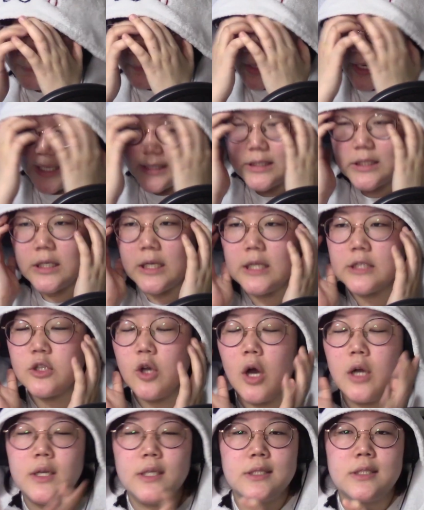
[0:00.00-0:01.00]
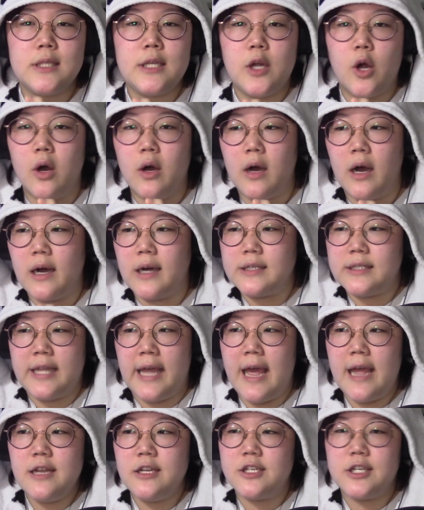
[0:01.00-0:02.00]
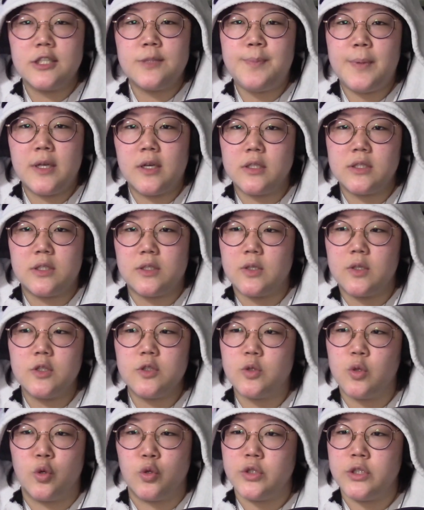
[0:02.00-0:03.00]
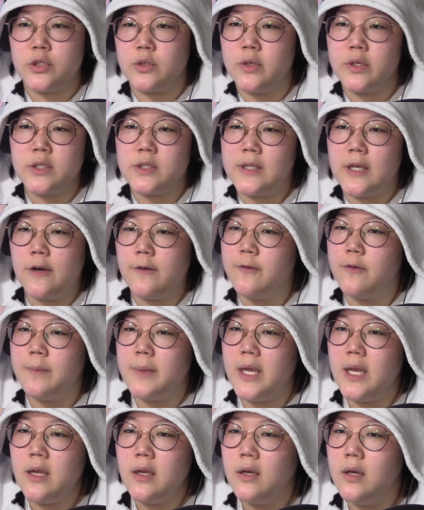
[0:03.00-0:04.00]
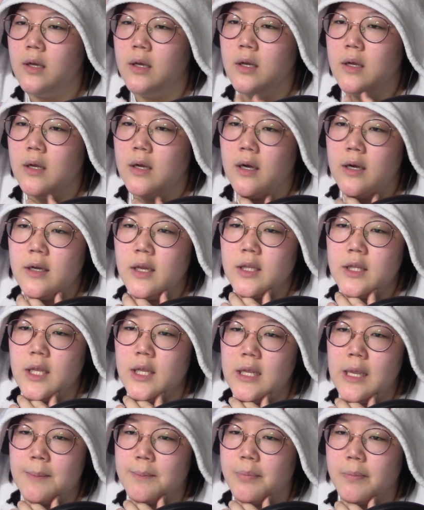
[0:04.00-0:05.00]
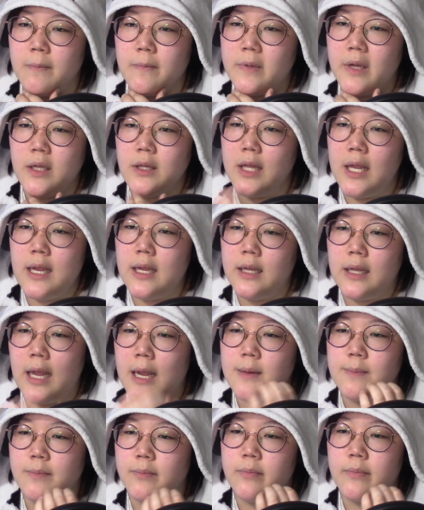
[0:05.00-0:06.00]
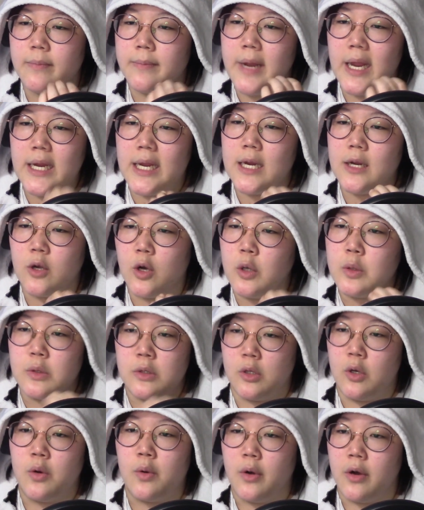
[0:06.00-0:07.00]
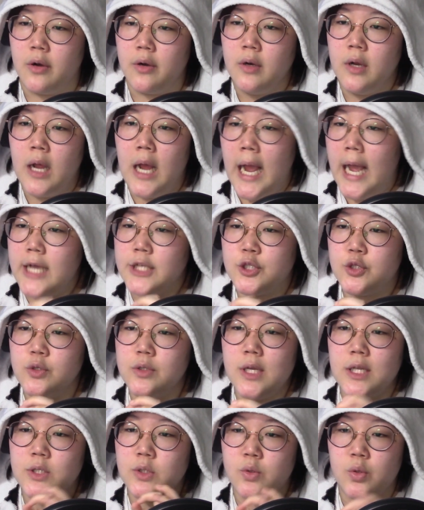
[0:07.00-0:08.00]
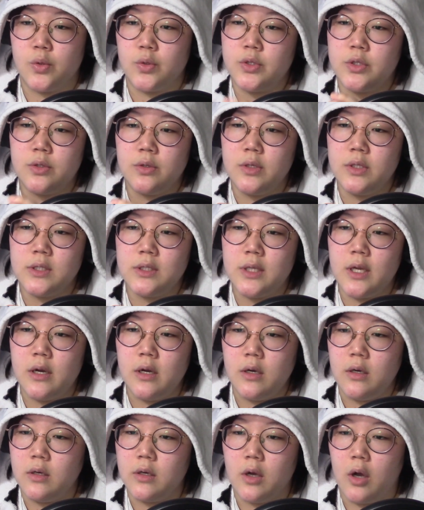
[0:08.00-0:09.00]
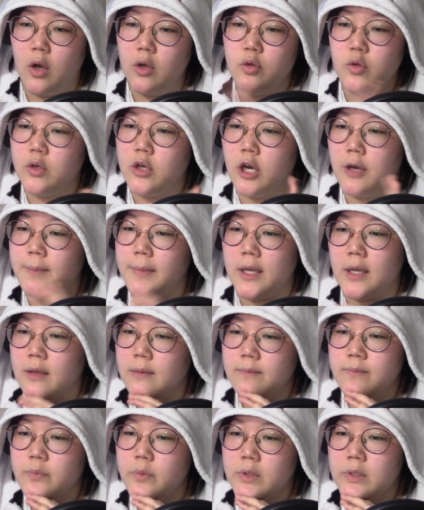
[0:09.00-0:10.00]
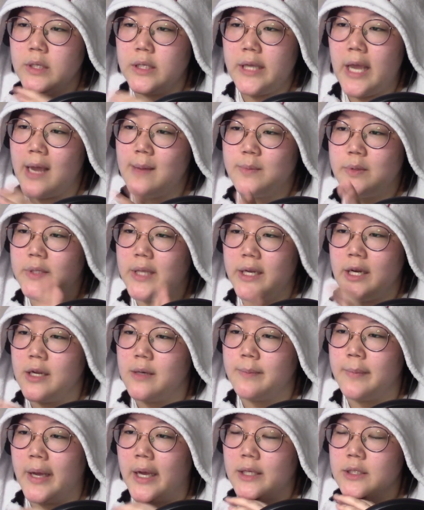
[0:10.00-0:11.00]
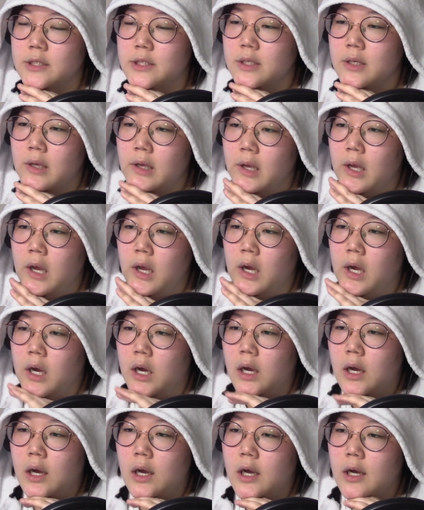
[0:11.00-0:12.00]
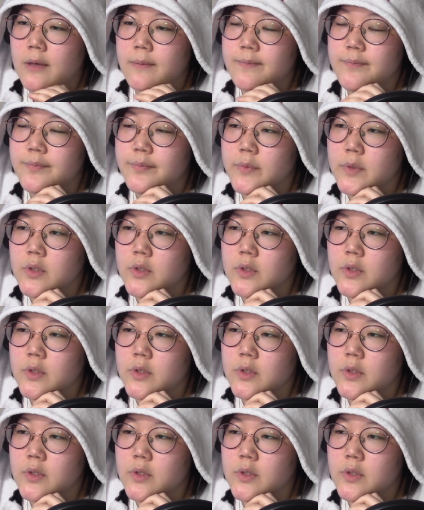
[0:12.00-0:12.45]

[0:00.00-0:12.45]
it's it's honestly a 10 just because Toshiro is there for me. Nothing can nothing can make it go lower. As soon as Toshiro is there, oh you got me. Game set and match. Um